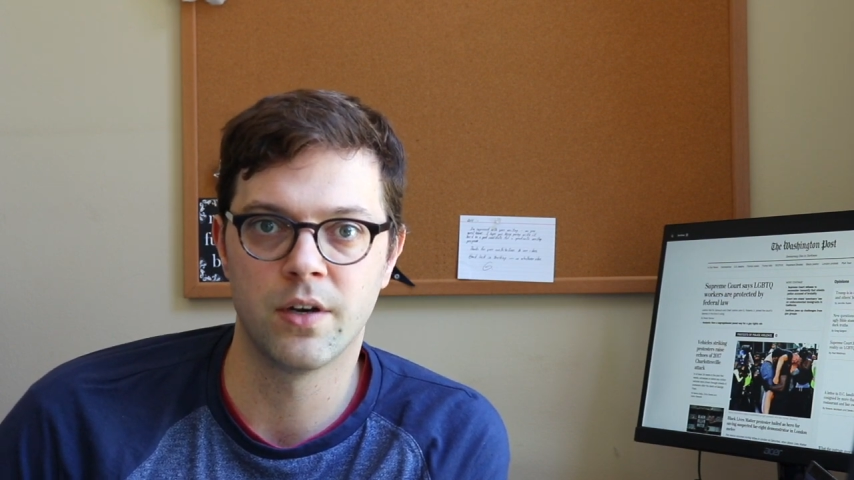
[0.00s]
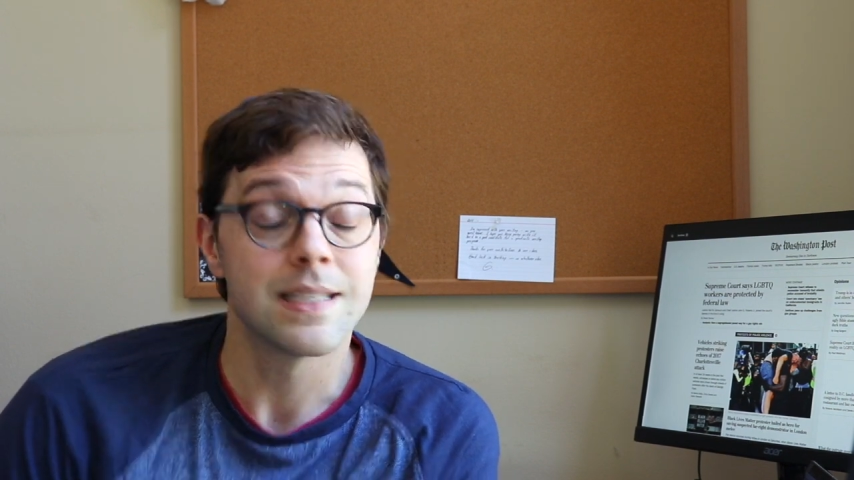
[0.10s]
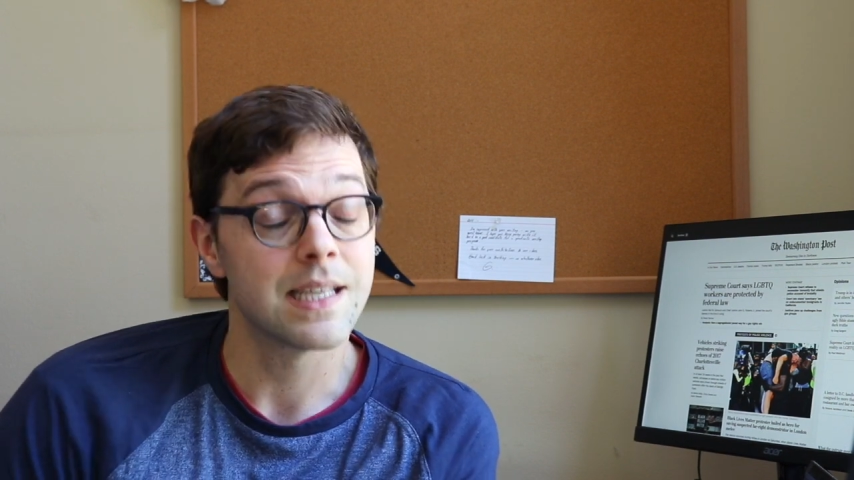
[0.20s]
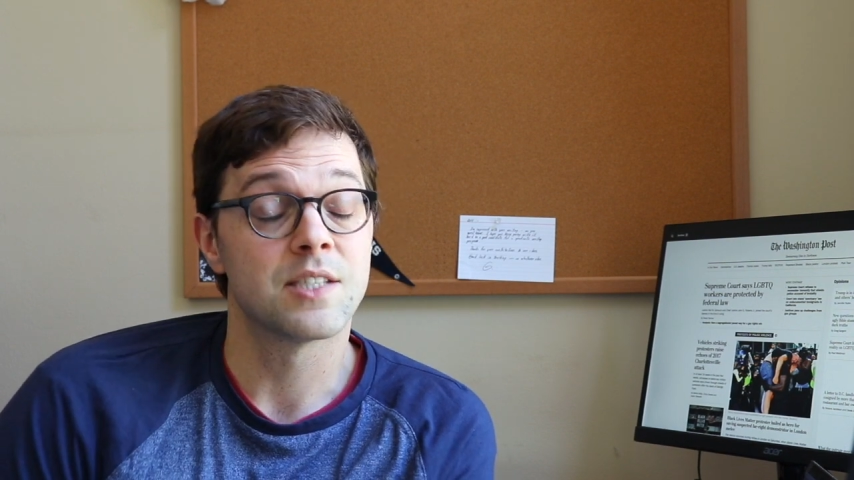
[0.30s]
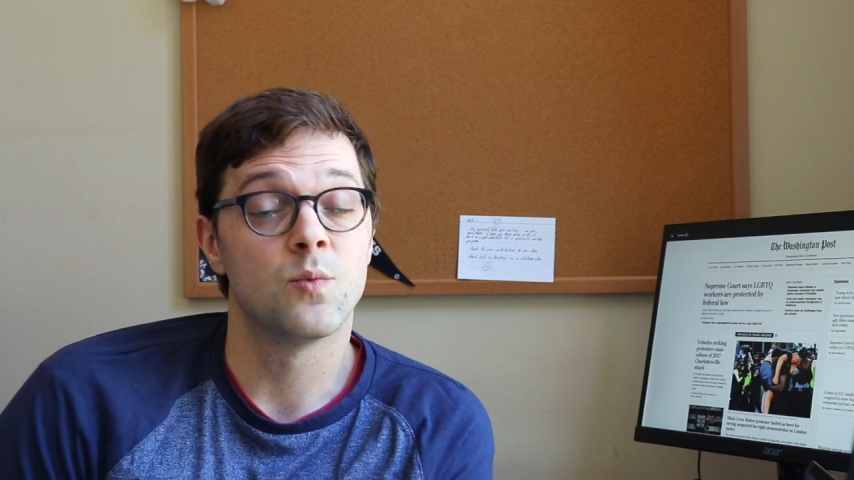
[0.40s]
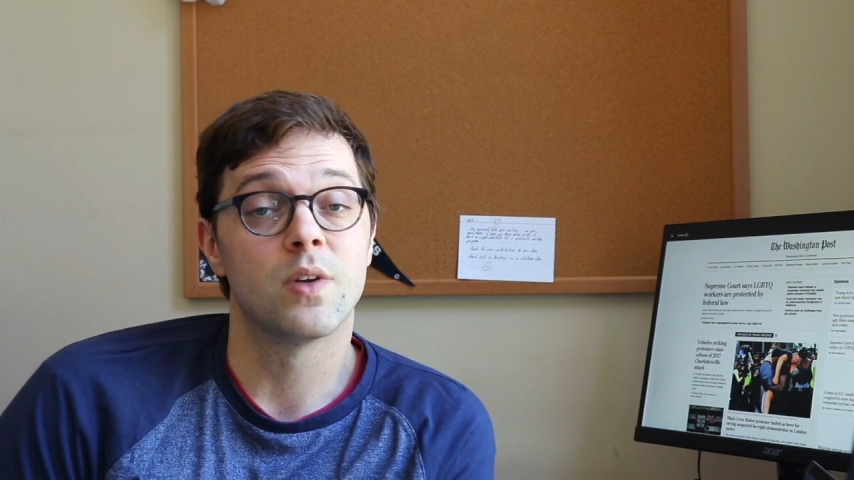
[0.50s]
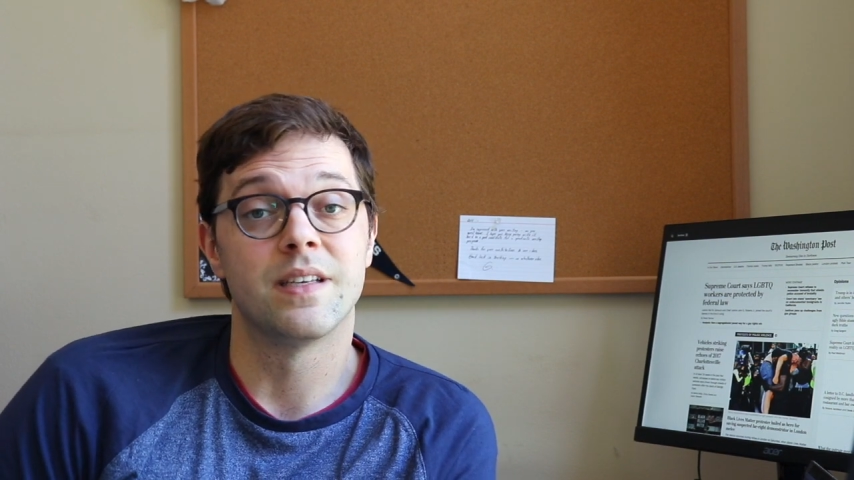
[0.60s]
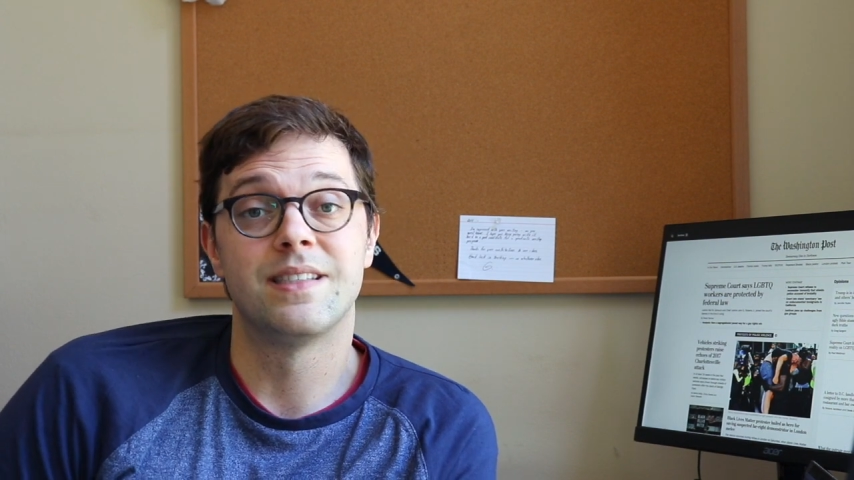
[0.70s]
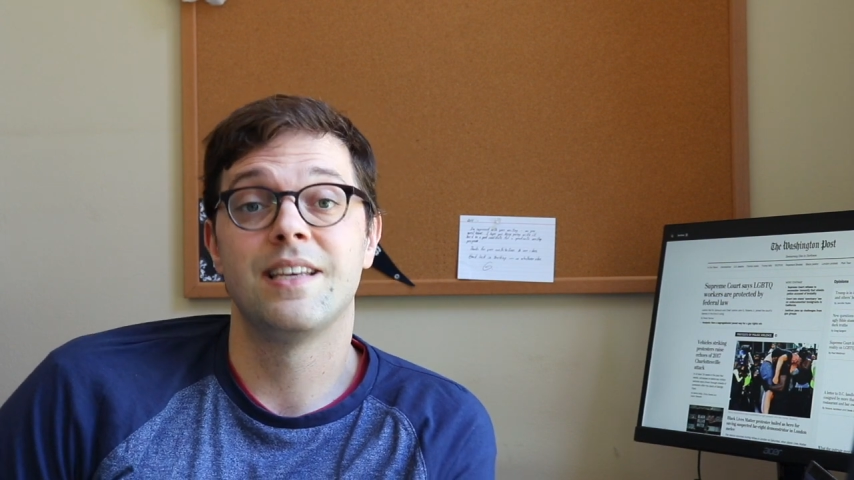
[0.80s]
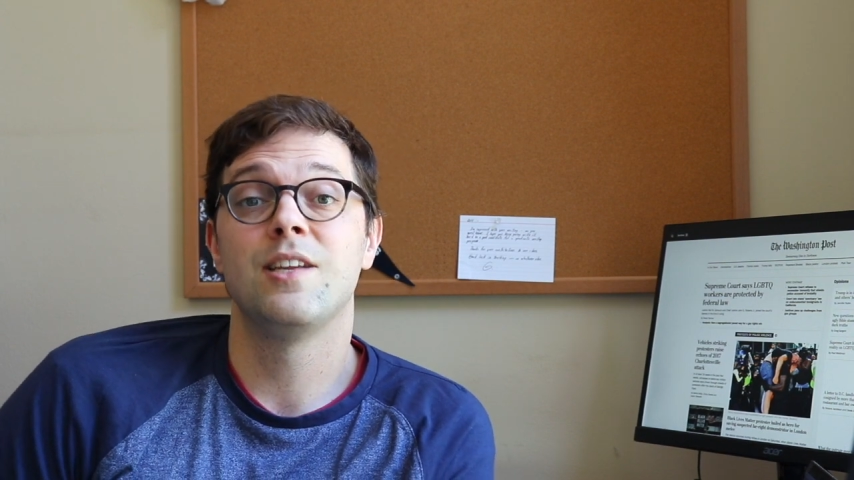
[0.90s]
This lesson will
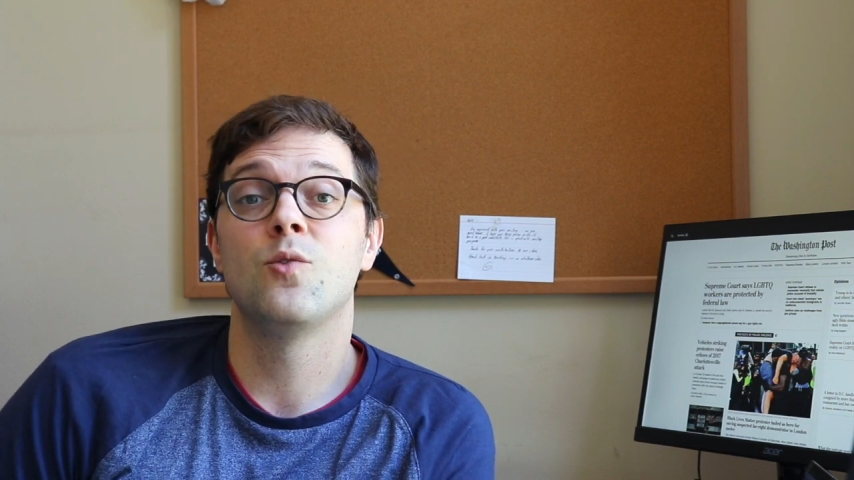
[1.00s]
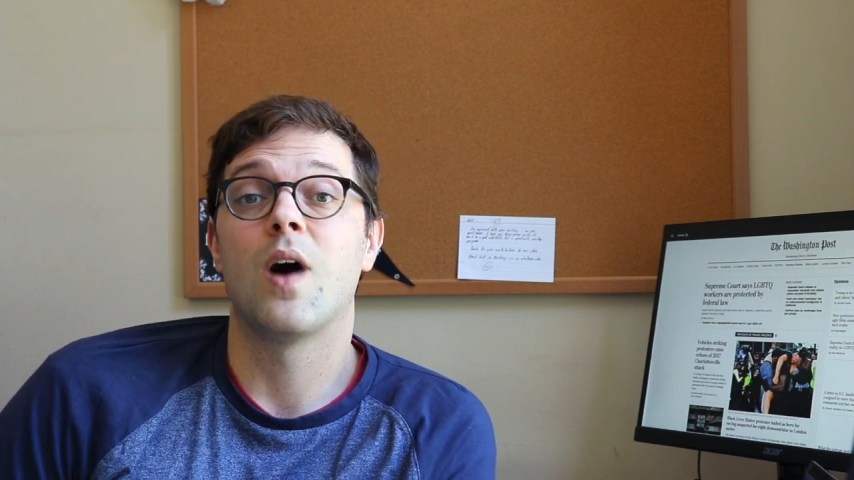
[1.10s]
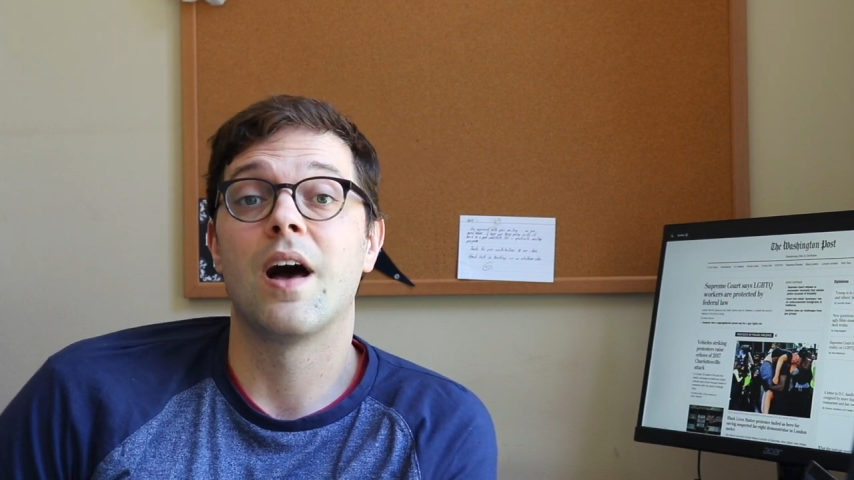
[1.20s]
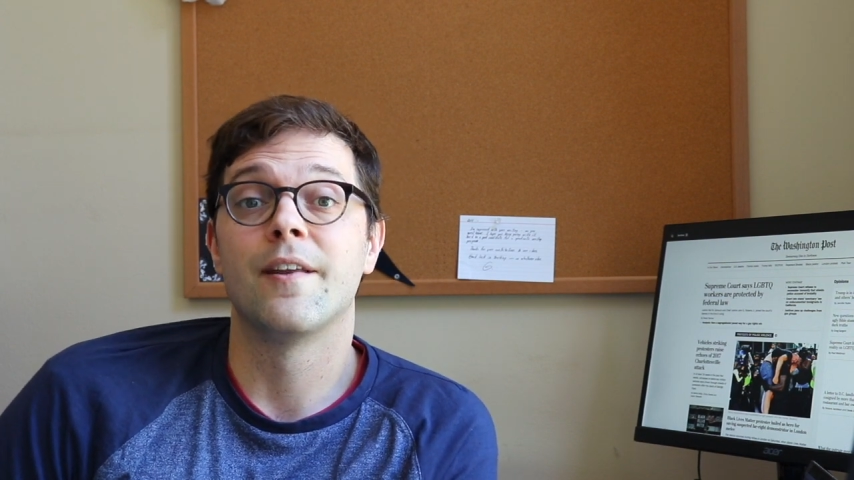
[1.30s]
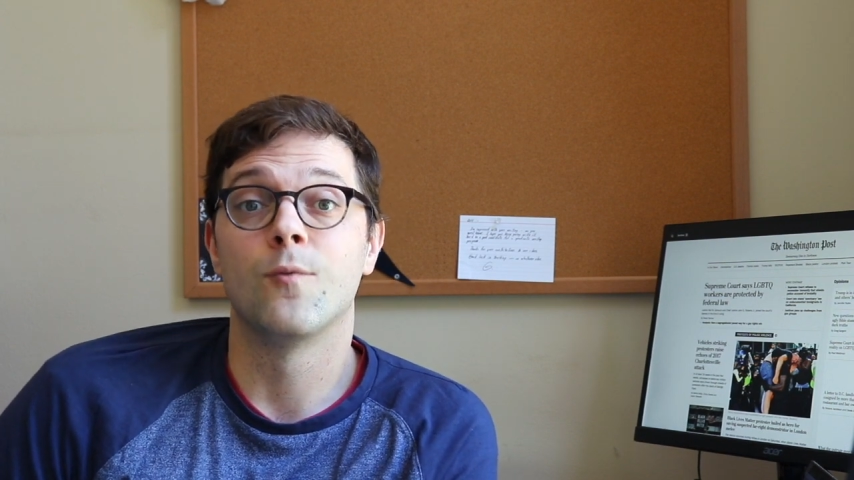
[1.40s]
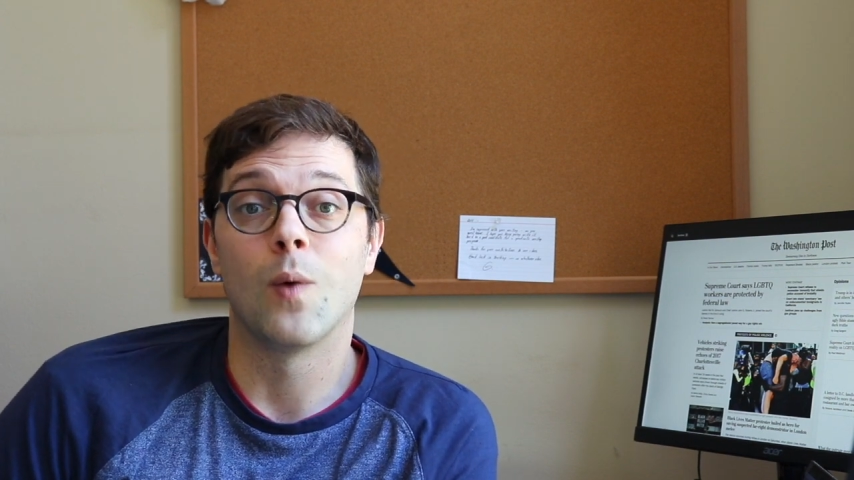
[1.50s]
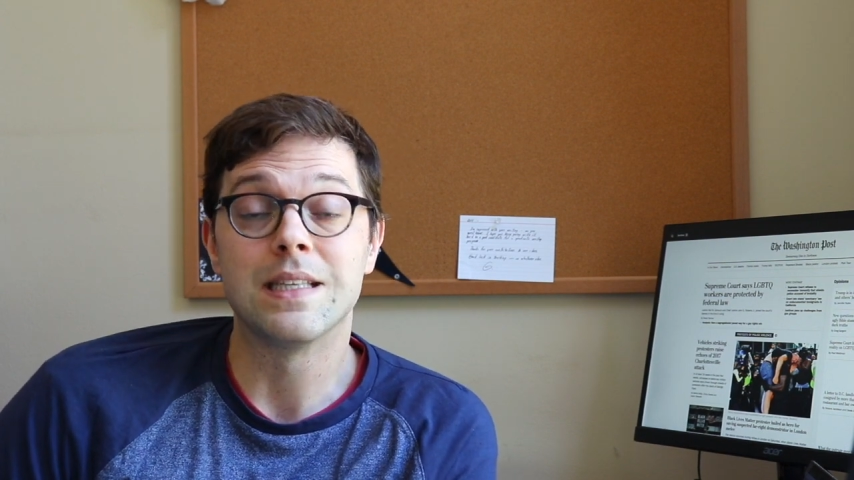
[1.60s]
continue on